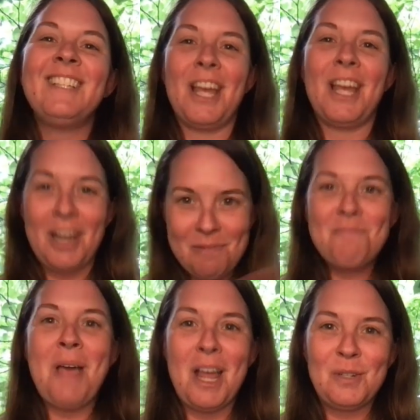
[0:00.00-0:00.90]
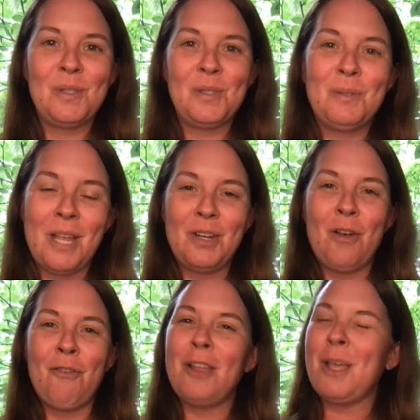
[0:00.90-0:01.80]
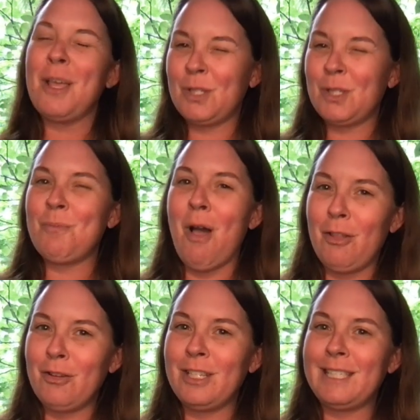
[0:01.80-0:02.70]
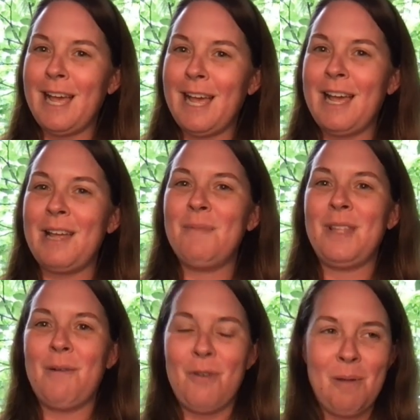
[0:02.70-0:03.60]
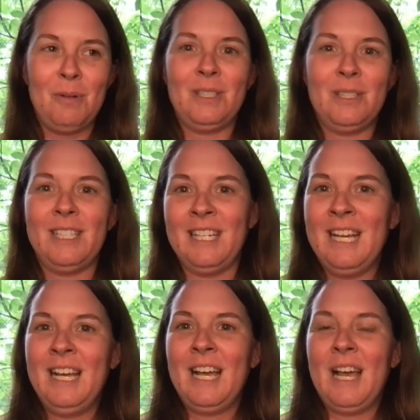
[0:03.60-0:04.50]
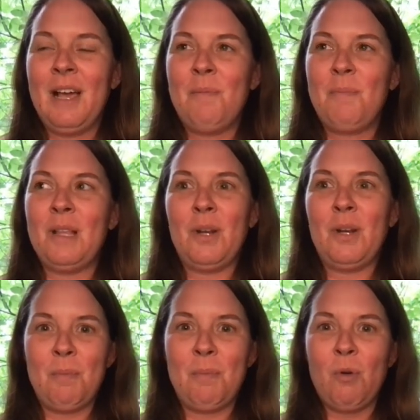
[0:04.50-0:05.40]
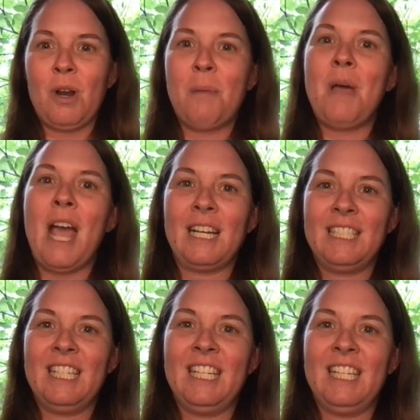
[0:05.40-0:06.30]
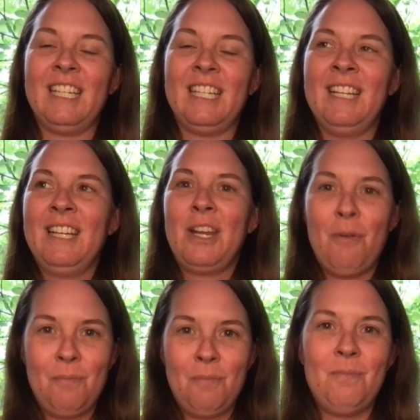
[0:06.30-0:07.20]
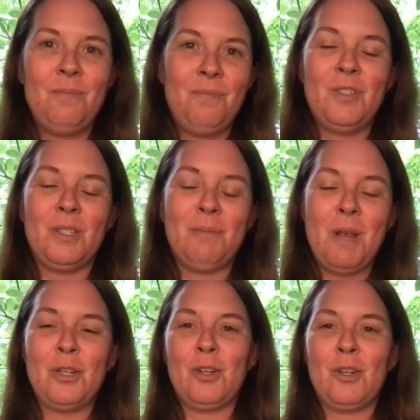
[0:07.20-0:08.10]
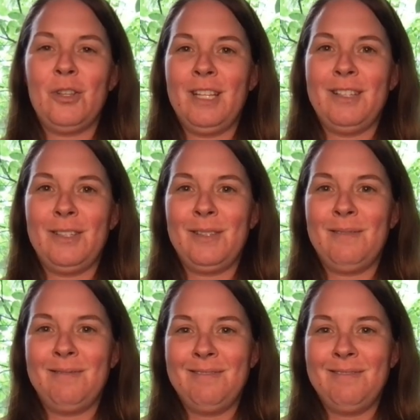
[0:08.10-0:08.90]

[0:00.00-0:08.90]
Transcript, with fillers: The second batch was sent over, and they were smaller this time, and they were able to uh, be a little bit more compacted, and you know, just made sure that this